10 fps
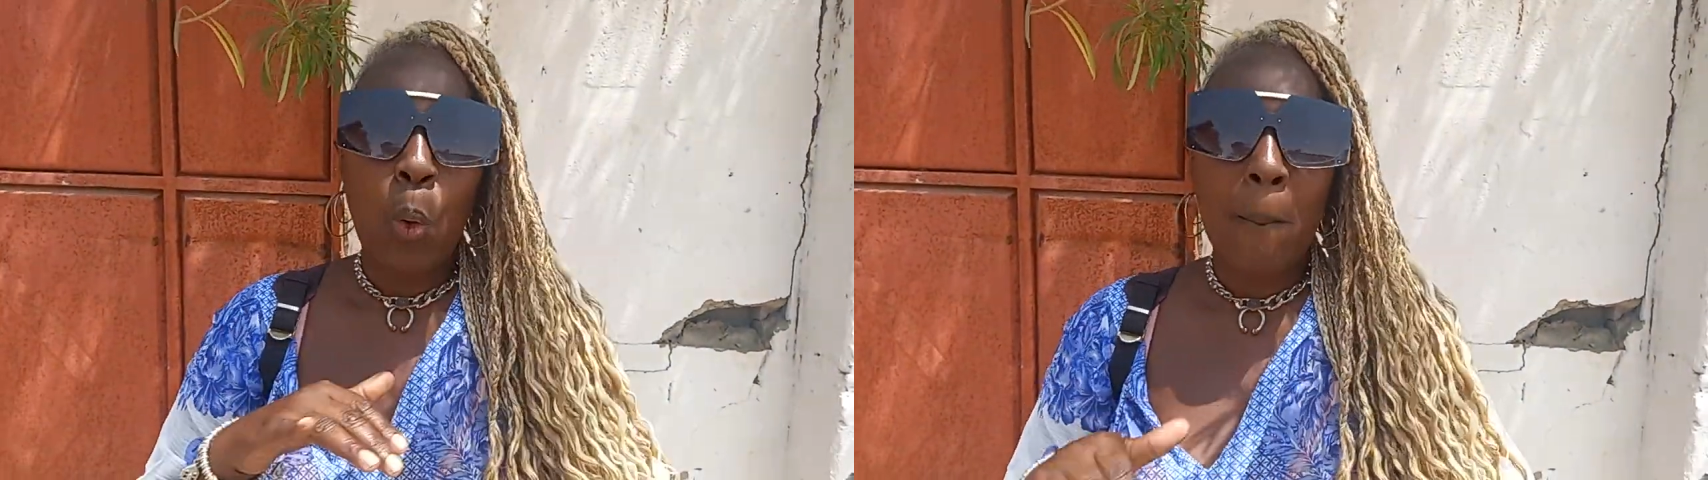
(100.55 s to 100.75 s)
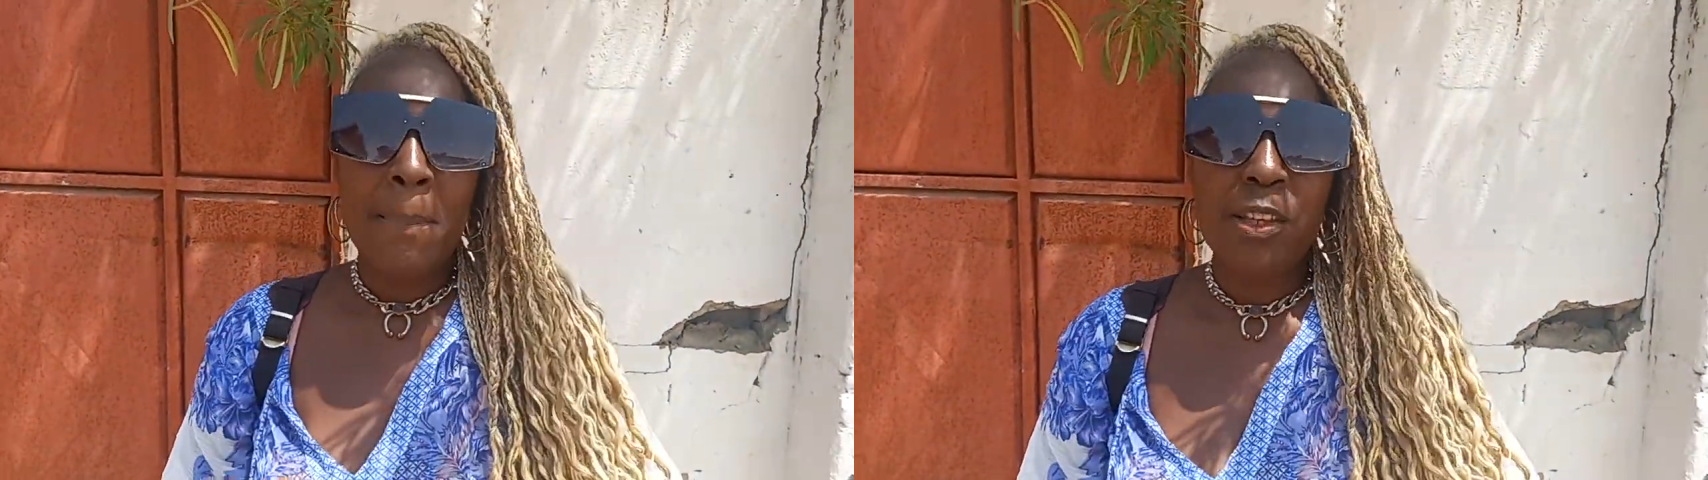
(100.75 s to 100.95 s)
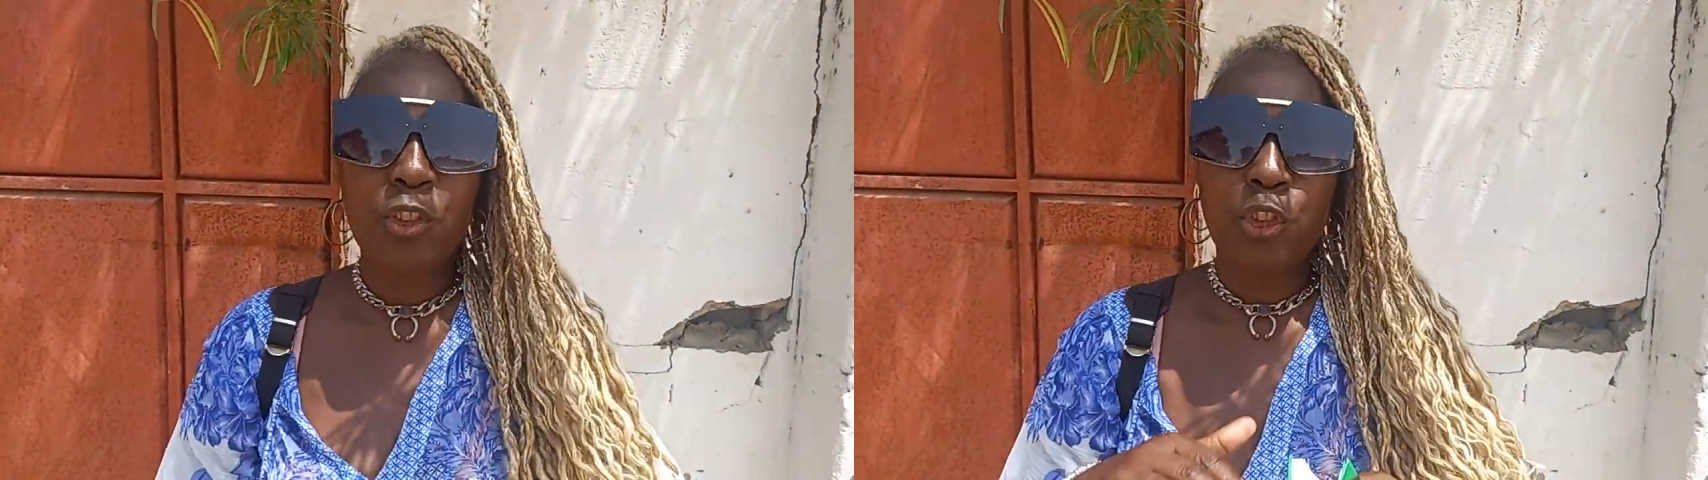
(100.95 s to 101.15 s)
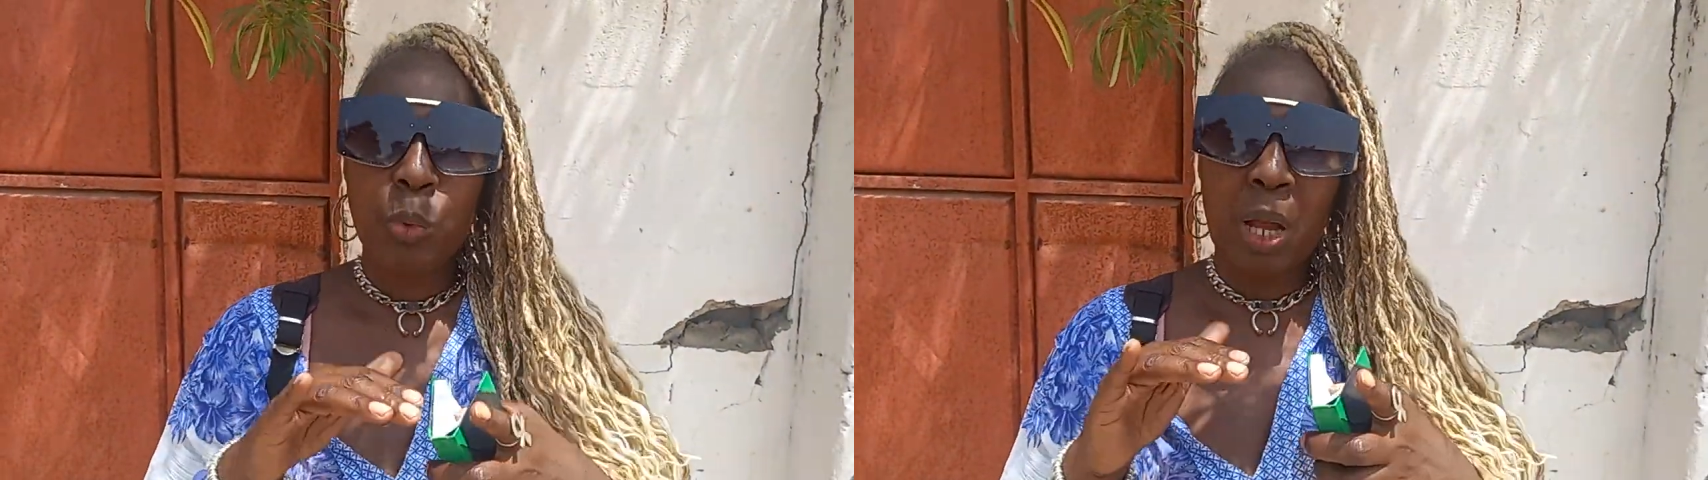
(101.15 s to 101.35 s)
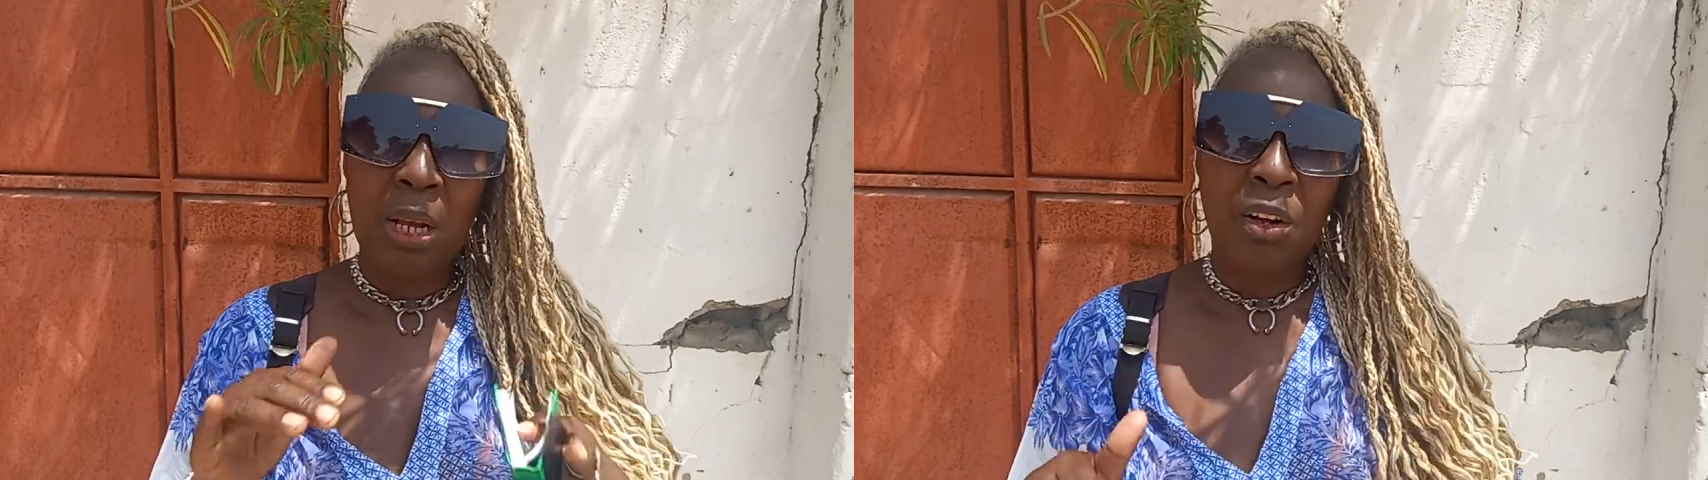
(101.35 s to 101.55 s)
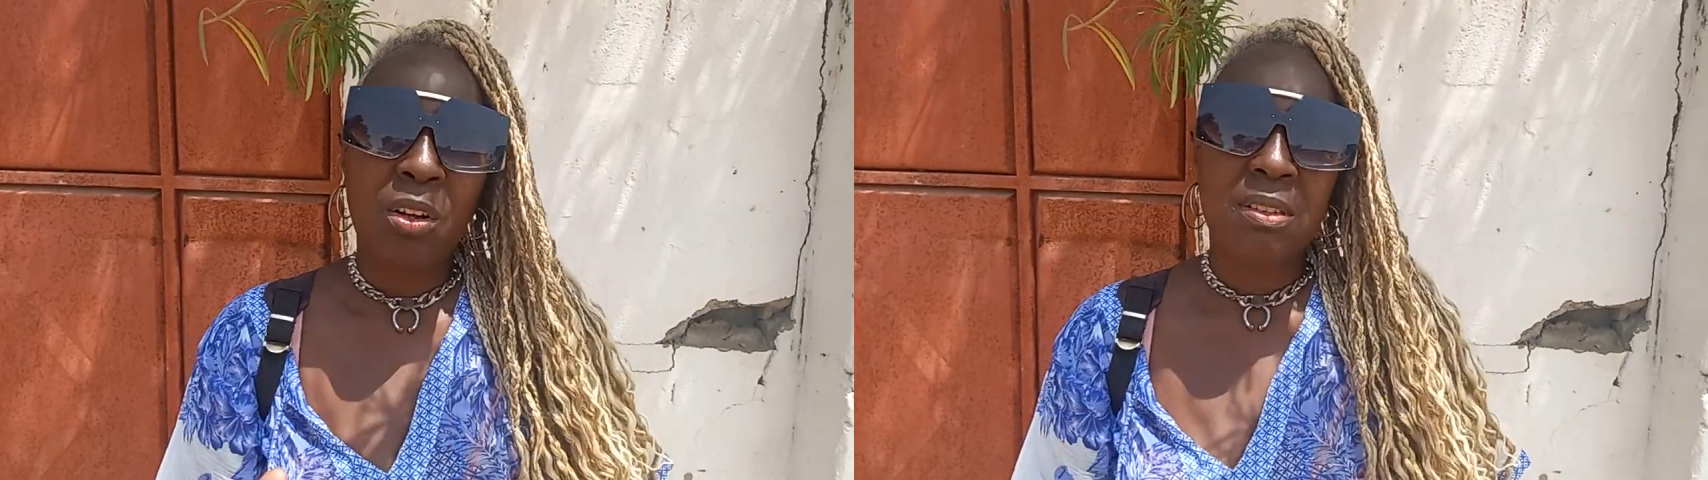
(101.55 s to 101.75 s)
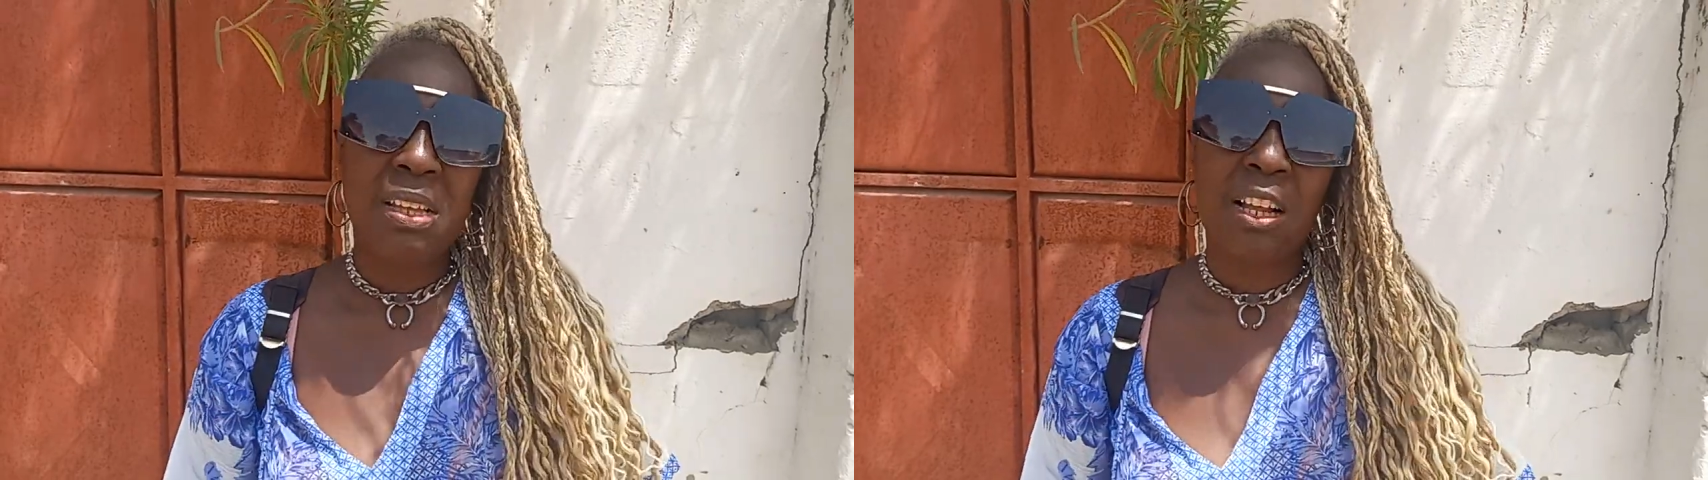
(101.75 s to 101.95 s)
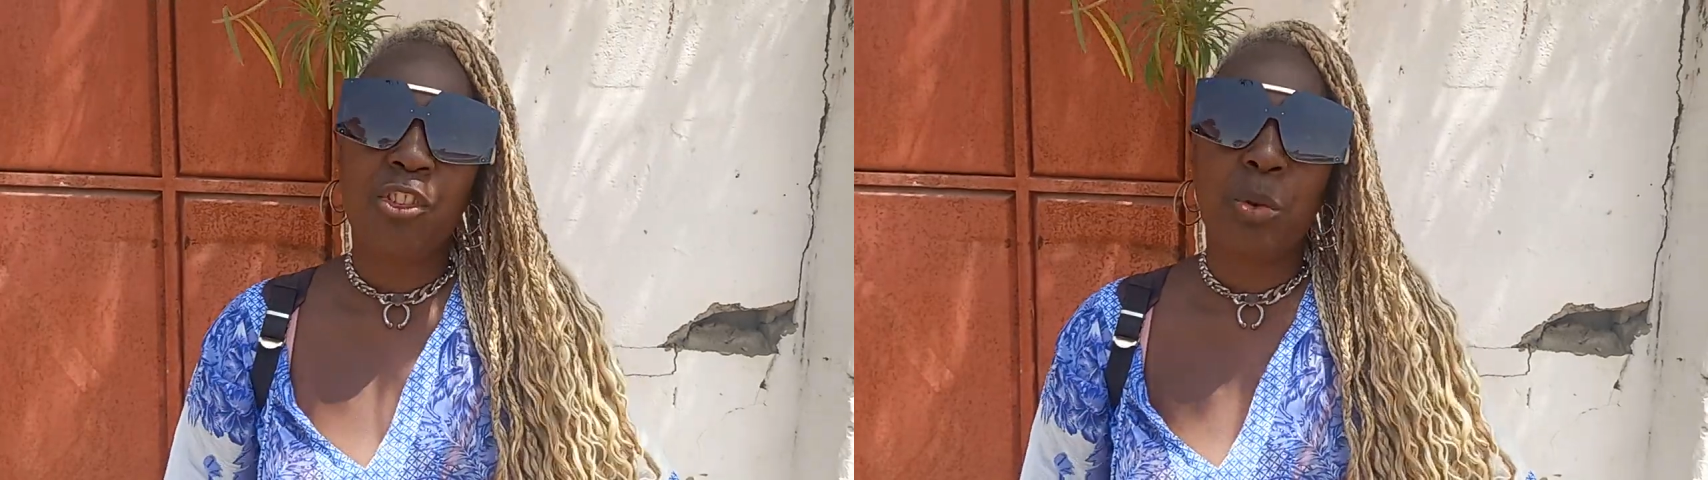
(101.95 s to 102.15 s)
or message you and contact